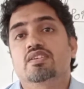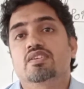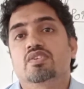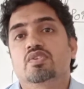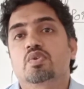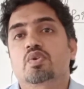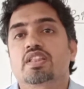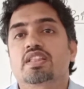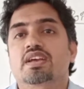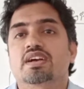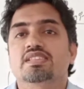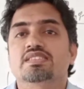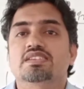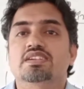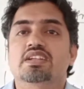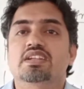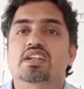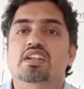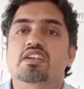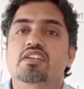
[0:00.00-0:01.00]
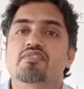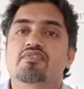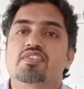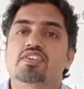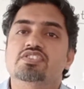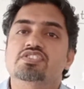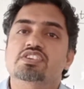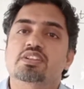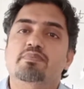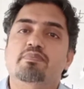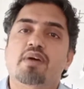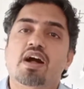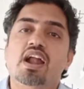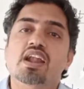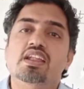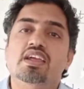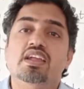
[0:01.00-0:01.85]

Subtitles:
you can consider a differential part